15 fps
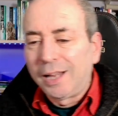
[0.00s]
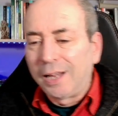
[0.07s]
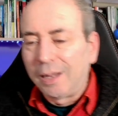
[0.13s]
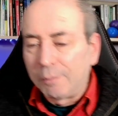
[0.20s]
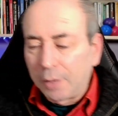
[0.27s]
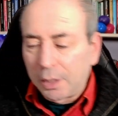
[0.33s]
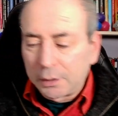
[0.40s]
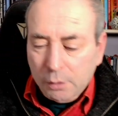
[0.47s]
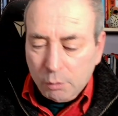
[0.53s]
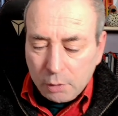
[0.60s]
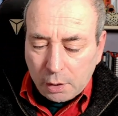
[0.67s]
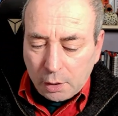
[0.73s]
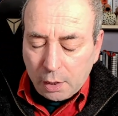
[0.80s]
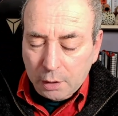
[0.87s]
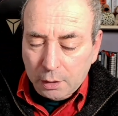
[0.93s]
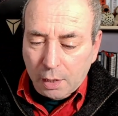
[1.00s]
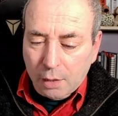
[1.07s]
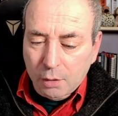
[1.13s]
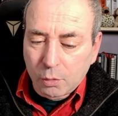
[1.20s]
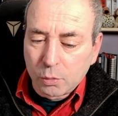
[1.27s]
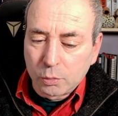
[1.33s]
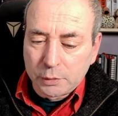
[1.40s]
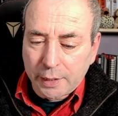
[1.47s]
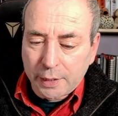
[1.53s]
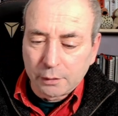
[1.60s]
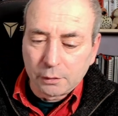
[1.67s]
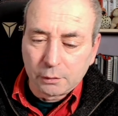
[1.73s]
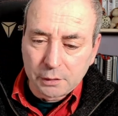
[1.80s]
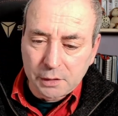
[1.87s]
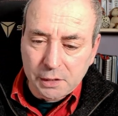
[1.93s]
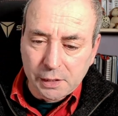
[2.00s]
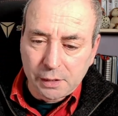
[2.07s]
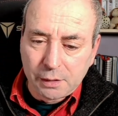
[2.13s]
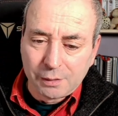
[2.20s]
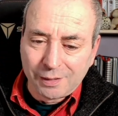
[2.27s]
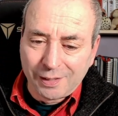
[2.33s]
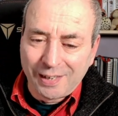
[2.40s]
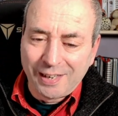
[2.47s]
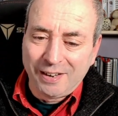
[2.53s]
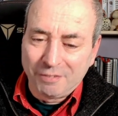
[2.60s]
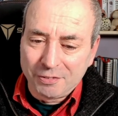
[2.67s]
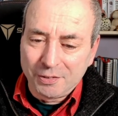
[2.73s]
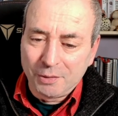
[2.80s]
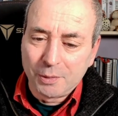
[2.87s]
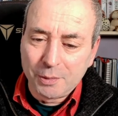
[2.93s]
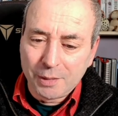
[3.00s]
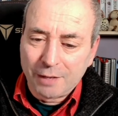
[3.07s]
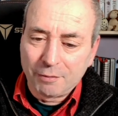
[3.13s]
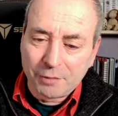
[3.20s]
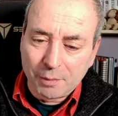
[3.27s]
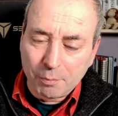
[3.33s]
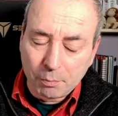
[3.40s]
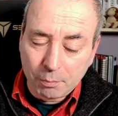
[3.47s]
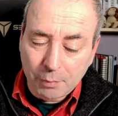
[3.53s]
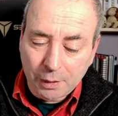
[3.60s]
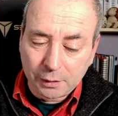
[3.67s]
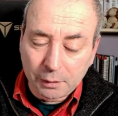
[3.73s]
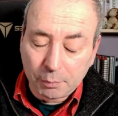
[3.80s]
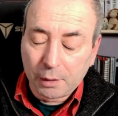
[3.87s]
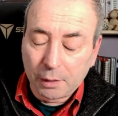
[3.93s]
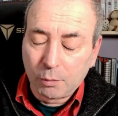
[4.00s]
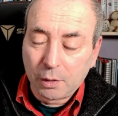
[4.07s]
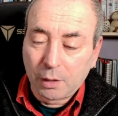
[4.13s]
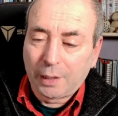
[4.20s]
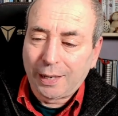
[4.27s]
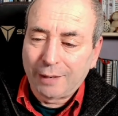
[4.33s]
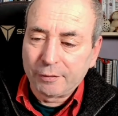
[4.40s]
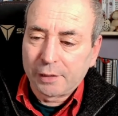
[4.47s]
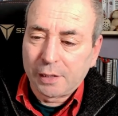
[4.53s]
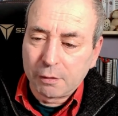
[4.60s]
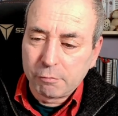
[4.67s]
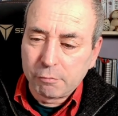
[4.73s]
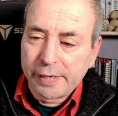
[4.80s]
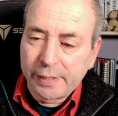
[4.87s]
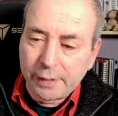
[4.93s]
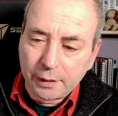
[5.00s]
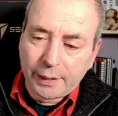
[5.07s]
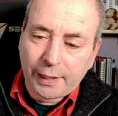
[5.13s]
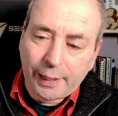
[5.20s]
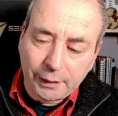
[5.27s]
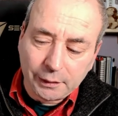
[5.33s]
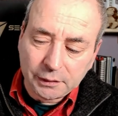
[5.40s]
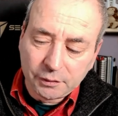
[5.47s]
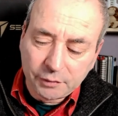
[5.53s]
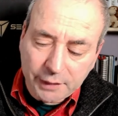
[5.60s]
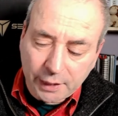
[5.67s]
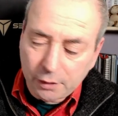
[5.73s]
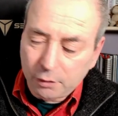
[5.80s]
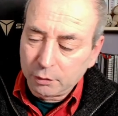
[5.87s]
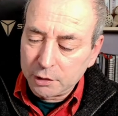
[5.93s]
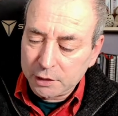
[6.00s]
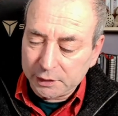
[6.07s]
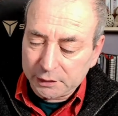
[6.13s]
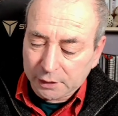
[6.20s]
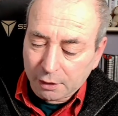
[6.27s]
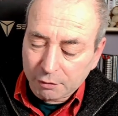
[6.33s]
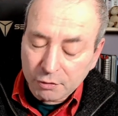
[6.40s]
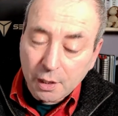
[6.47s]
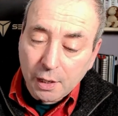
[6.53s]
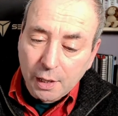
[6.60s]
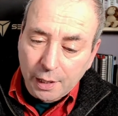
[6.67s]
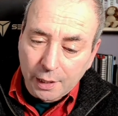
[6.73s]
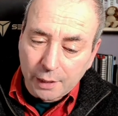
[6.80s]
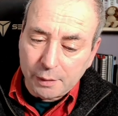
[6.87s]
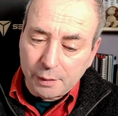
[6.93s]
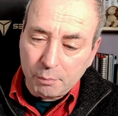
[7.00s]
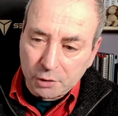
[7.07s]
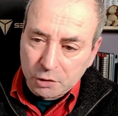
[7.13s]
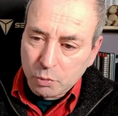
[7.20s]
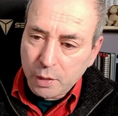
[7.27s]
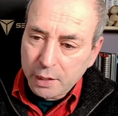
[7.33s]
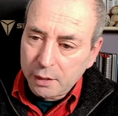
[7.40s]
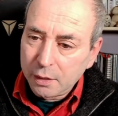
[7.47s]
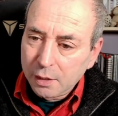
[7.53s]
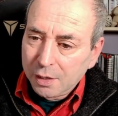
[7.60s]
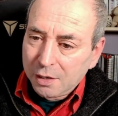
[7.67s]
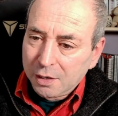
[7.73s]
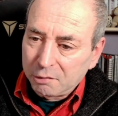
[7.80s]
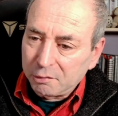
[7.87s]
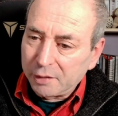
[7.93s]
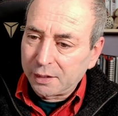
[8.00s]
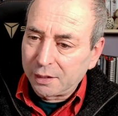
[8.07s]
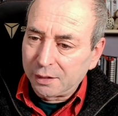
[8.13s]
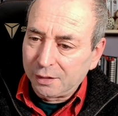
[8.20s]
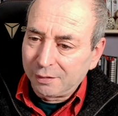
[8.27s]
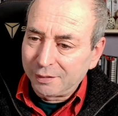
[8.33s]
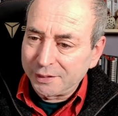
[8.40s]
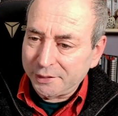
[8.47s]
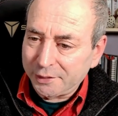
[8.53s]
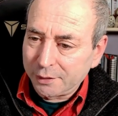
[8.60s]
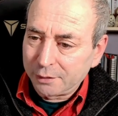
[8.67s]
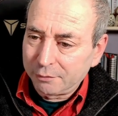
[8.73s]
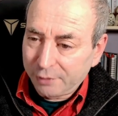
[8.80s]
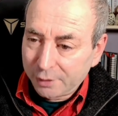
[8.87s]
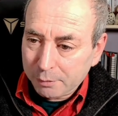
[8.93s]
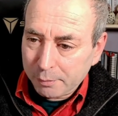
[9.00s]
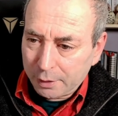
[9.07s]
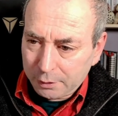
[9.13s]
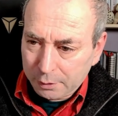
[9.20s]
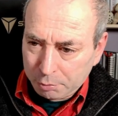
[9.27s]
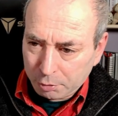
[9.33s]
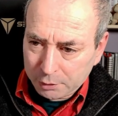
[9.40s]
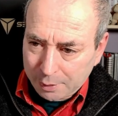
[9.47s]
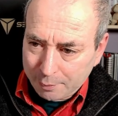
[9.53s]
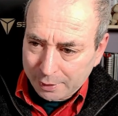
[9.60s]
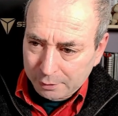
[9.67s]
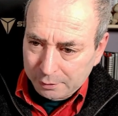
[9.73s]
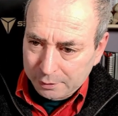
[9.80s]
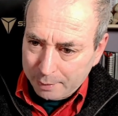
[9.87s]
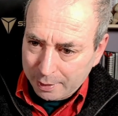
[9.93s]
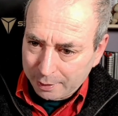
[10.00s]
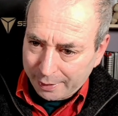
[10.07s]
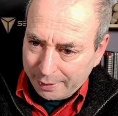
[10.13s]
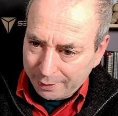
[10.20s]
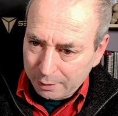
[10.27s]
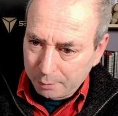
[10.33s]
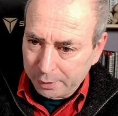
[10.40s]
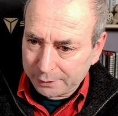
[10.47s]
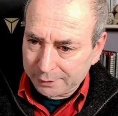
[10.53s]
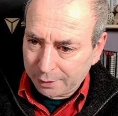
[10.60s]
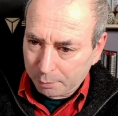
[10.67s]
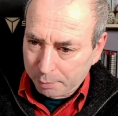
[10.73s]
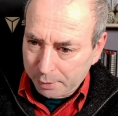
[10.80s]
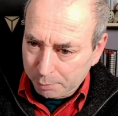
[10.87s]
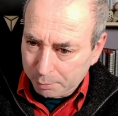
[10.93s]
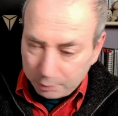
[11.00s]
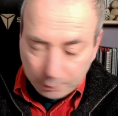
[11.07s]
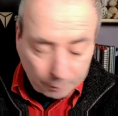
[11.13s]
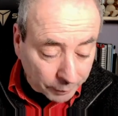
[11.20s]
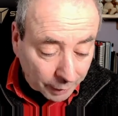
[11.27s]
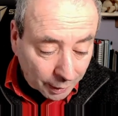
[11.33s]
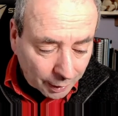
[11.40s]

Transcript: I don't want to kind of go all technology every month, but I want to have a kind of regular cadence of technology stuff, and in between recognize that fundamentally project management is about getting the best out of people,